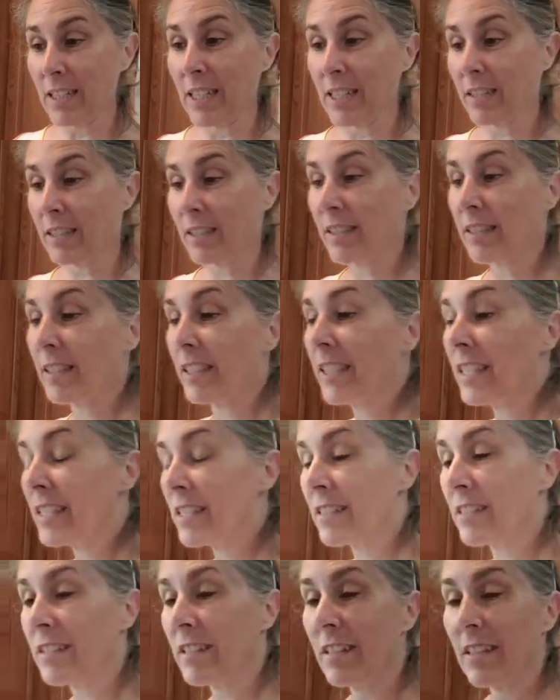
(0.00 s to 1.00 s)

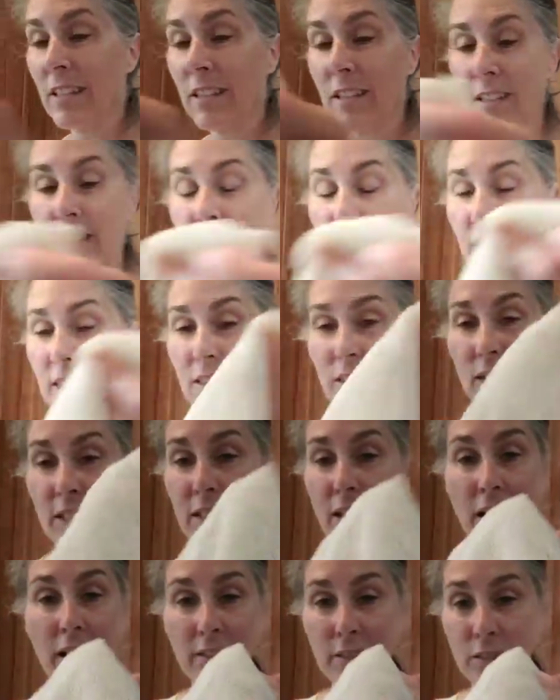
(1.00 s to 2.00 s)
It
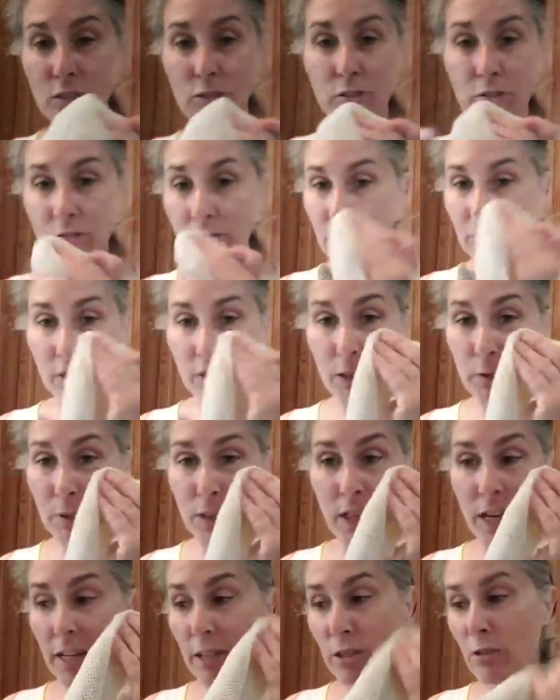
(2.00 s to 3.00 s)
got liquid
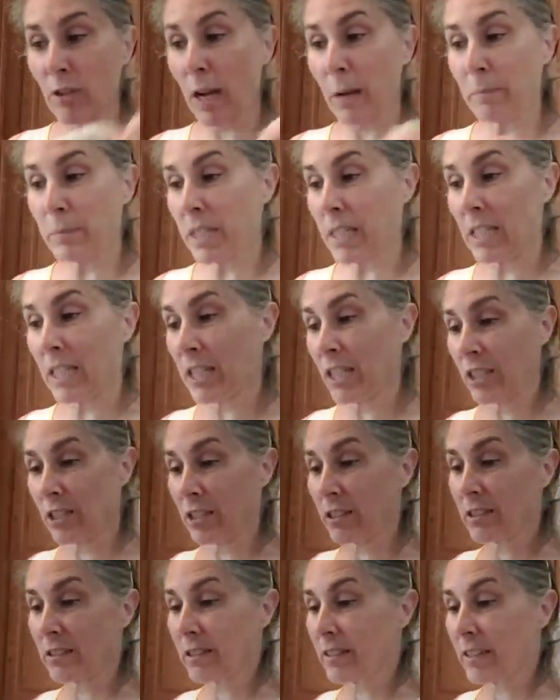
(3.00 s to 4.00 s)
got trapped in
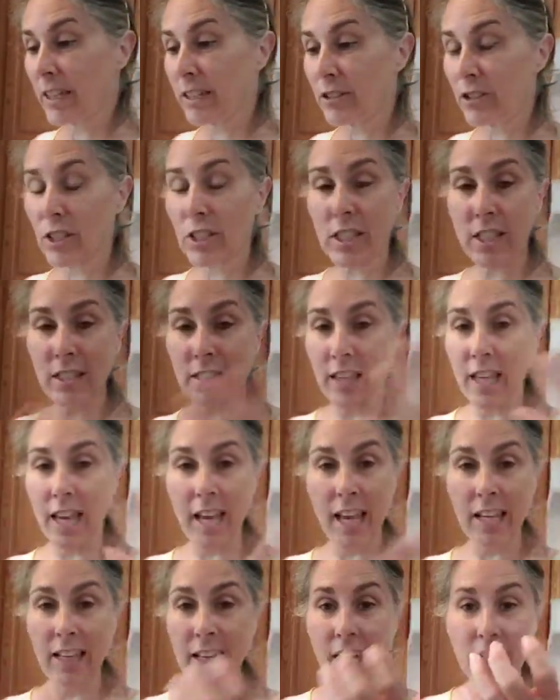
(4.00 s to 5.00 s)
here, just like the
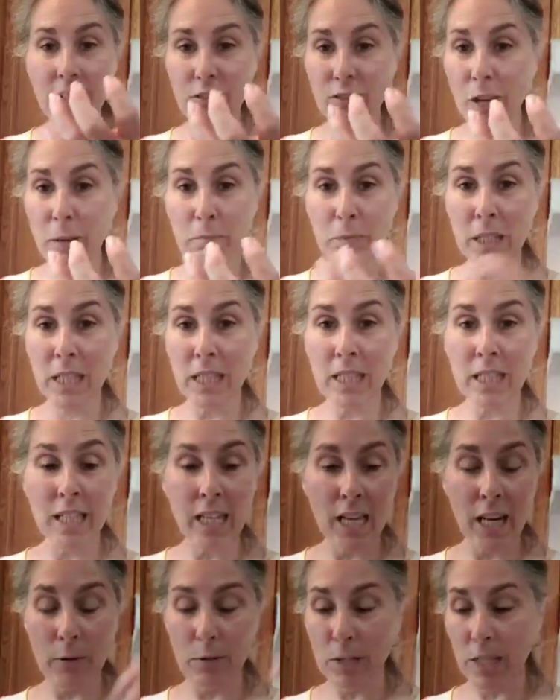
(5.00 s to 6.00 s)
egg got trapped in,
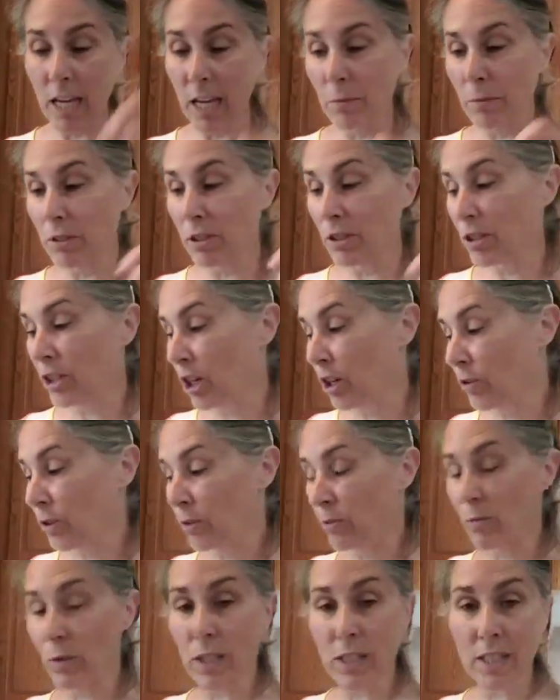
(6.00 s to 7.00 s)
and I was able to go
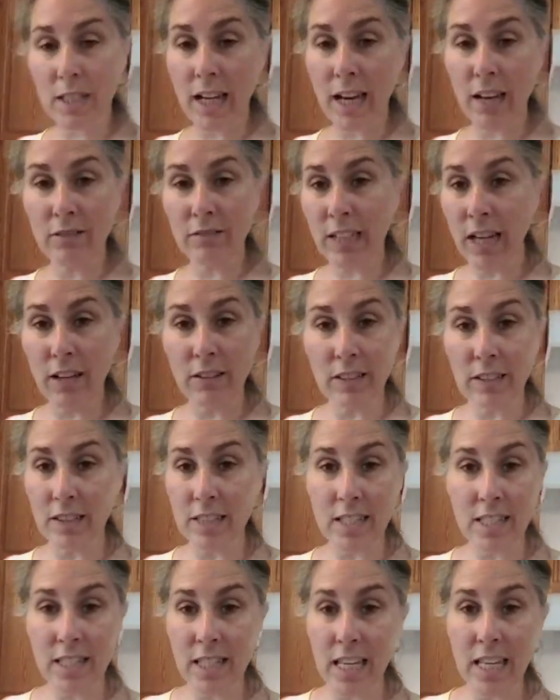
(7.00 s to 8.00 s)
and rinse it out down in
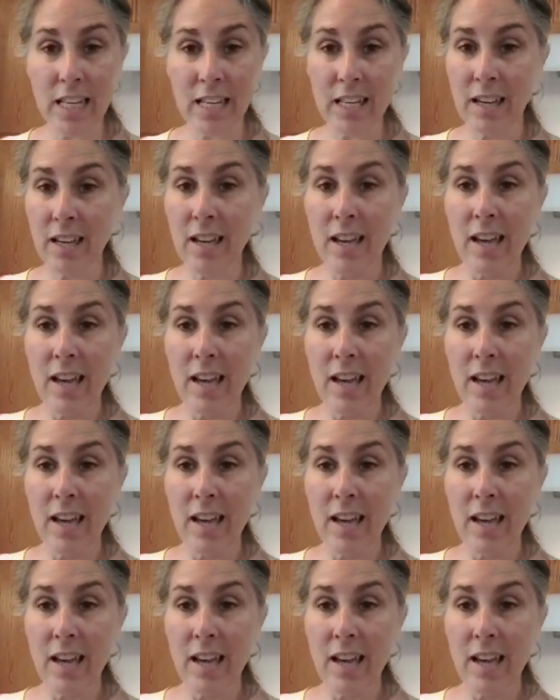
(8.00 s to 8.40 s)
the sink,